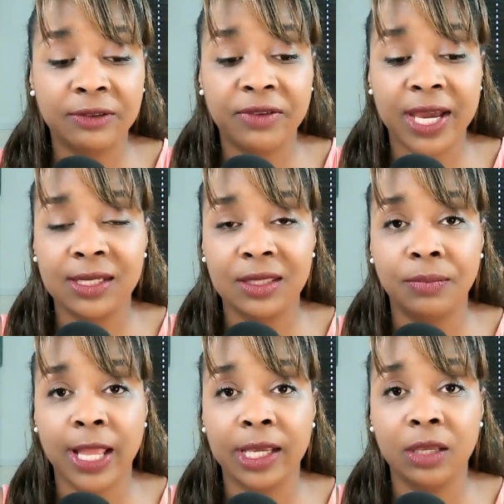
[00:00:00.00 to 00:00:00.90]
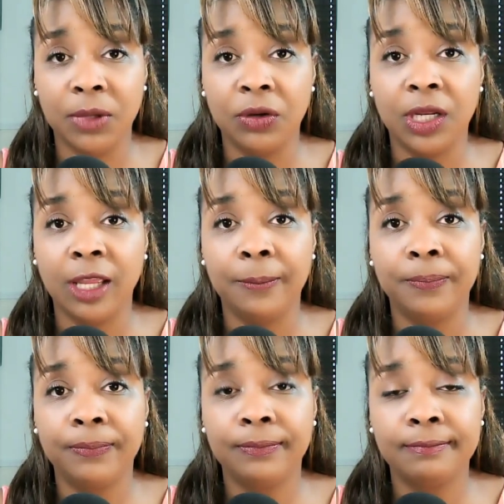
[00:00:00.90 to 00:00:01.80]
affected the Black community.
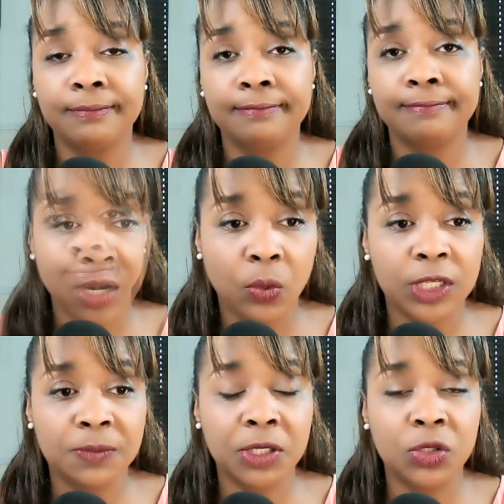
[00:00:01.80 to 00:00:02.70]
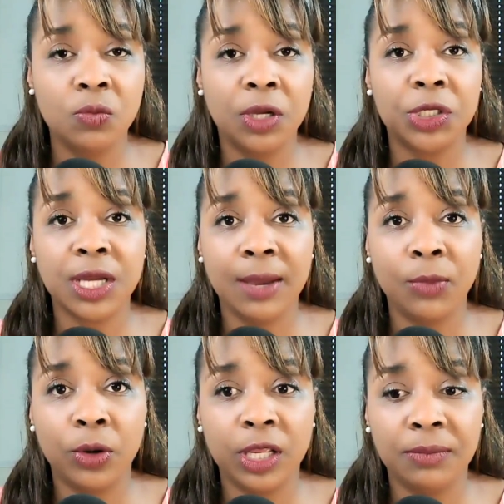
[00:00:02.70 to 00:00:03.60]
I don't want to spend too much
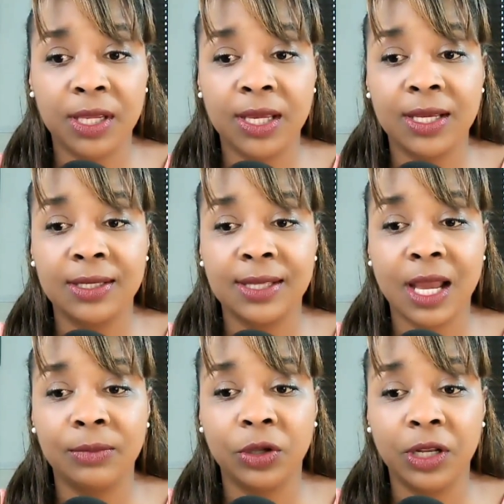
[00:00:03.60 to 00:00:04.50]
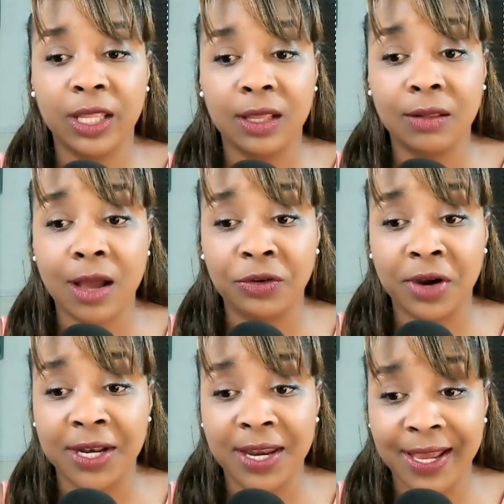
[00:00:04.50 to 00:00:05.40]
time on it because I'm looking at the clock
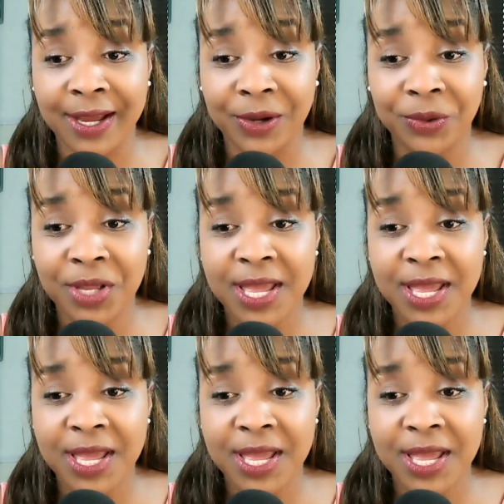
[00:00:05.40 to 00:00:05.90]
right now